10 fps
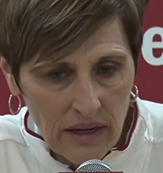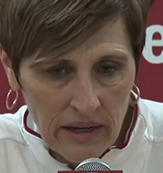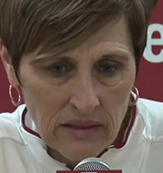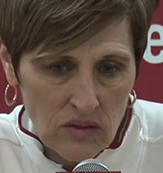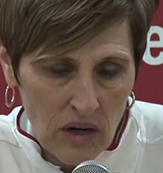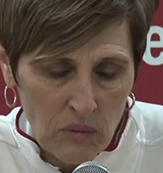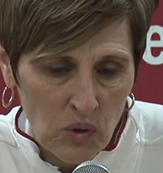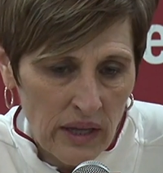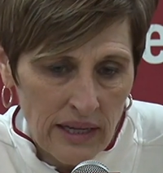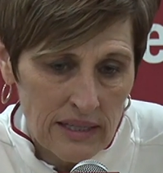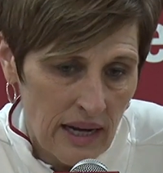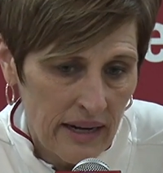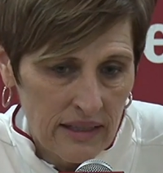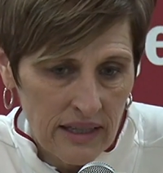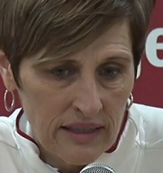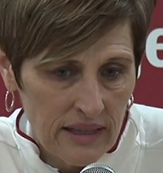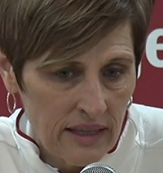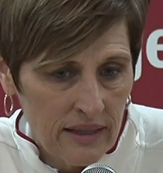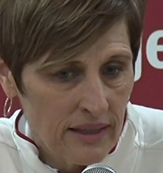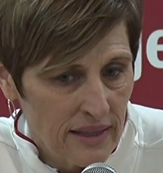And so I'm really excited
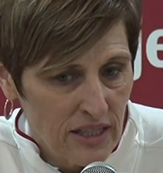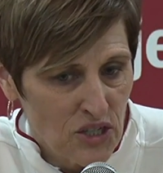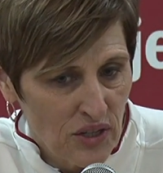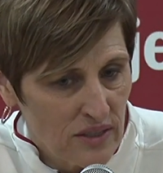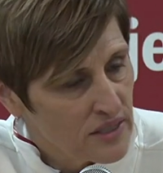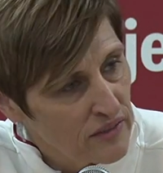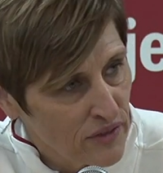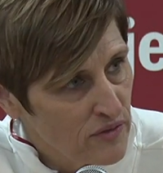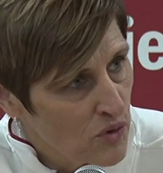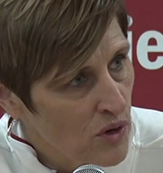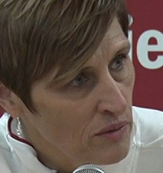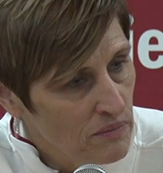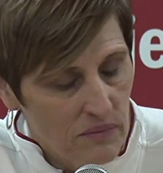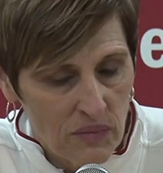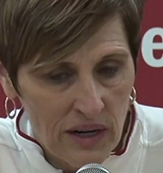that this year is different for them.